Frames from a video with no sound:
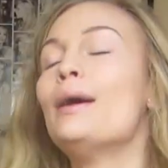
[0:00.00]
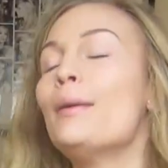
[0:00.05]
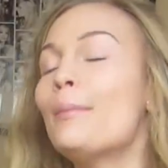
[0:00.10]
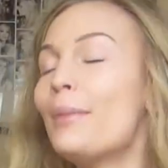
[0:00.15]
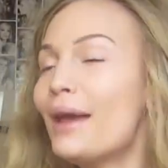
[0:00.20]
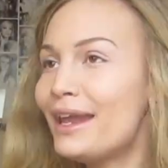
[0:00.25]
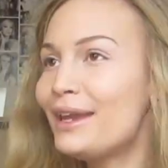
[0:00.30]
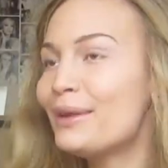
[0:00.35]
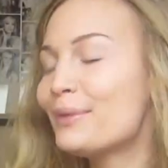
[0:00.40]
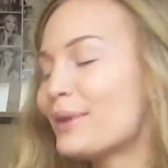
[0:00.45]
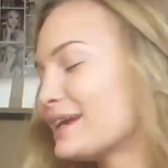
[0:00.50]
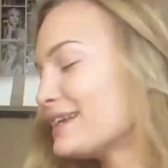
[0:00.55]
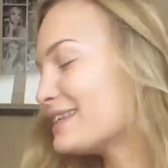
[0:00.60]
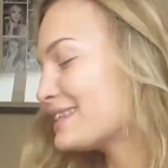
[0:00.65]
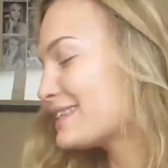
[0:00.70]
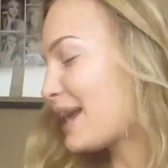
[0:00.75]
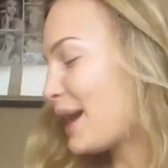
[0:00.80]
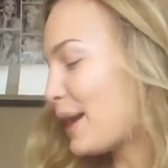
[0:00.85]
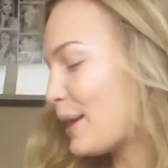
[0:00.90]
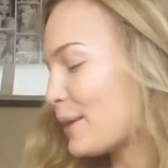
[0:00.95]
But anyways,
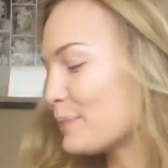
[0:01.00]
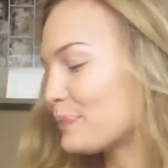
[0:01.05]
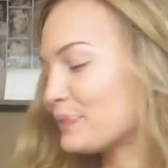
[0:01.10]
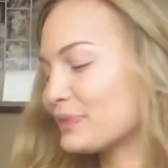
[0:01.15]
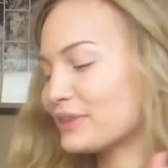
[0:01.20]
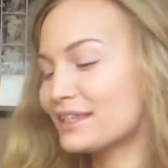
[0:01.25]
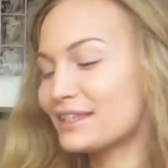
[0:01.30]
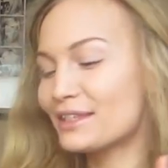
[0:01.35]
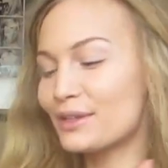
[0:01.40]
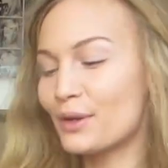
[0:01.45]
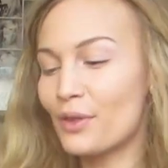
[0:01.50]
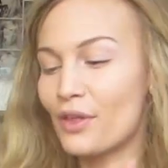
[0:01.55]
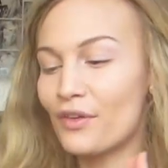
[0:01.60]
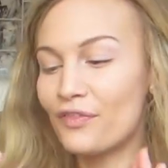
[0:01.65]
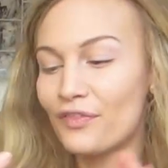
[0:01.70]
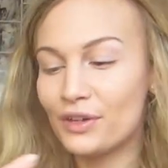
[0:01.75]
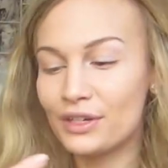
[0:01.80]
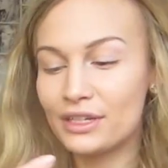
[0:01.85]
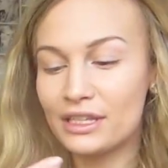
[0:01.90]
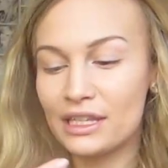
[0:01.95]
so the
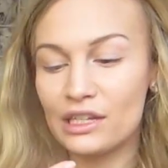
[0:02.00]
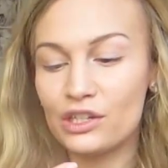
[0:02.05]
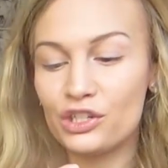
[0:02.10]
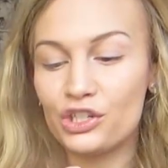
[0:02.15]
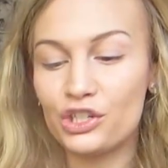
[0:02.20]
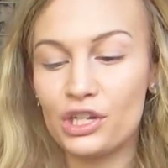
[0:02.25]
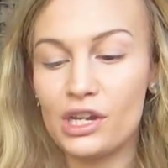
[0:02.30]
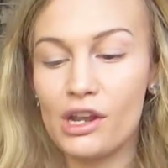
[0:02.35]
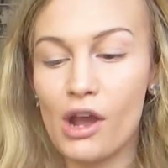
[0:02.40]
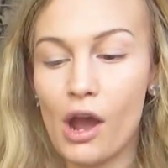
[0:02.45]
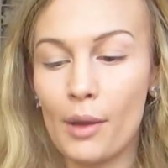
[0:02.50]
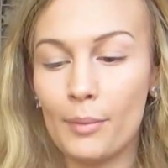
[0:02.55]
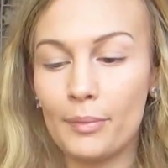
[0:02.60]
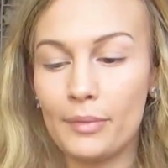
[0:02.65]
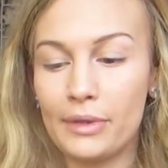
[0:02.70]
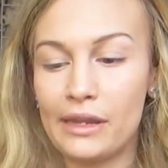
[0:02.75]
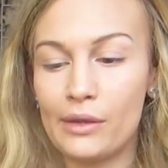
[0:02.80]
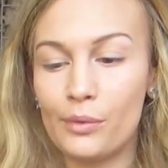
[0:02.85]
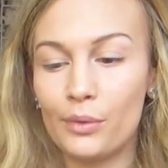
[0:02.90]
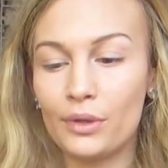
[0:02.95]
first thing she got
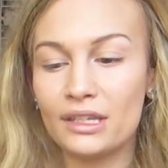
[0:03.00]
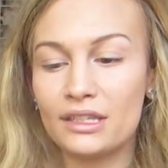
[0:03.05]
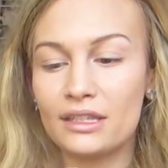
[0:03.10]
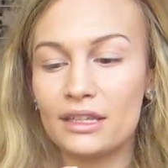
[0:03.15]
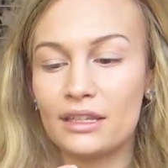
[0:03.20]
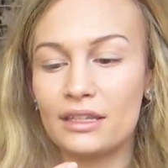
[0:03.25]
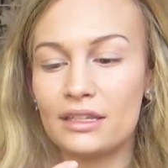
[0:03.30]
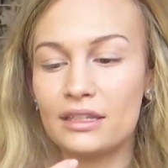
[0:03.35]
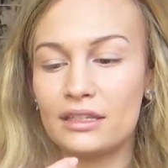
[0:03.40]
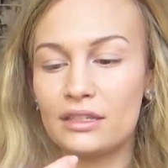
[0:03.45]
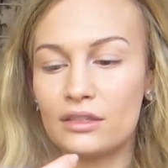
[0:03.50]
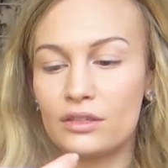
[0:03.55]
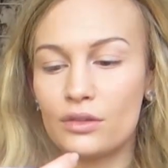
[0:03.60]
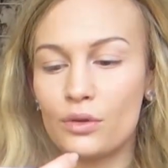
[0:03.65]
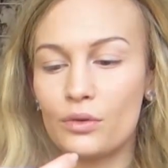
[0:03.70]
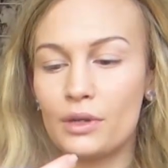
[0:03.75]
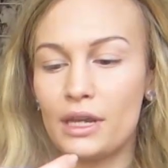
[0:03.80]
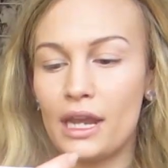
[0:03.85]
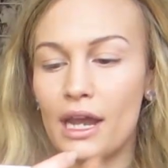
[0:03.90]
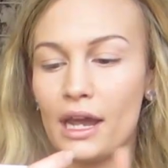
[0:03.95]
me was this
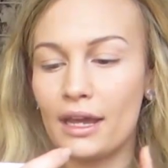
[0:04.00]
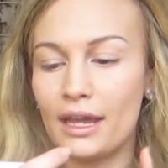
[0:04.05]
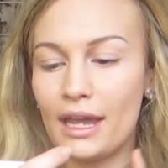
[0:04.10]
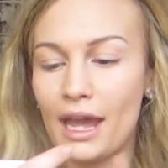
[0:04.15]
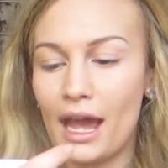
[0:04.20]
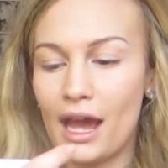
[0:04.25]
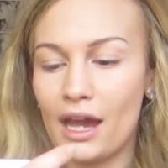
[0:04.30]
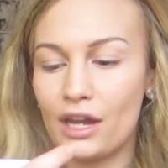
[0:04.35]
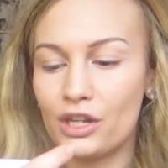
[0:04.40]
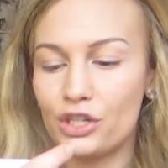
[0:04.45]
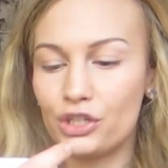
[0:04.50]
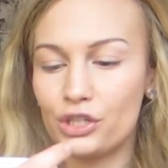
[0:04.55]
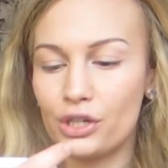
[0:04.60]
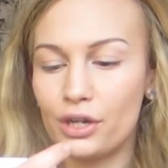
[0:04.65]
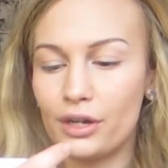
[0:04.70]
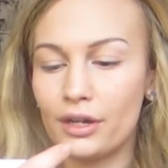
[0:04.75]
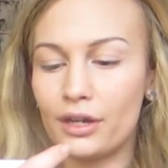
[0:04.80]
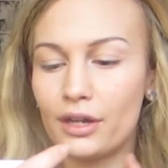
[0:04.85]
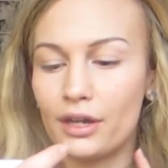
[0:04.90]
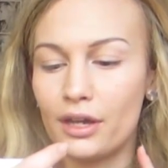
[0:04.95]
Sonia
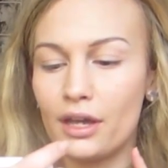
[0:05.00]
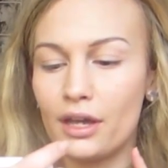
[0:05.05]
Kashuk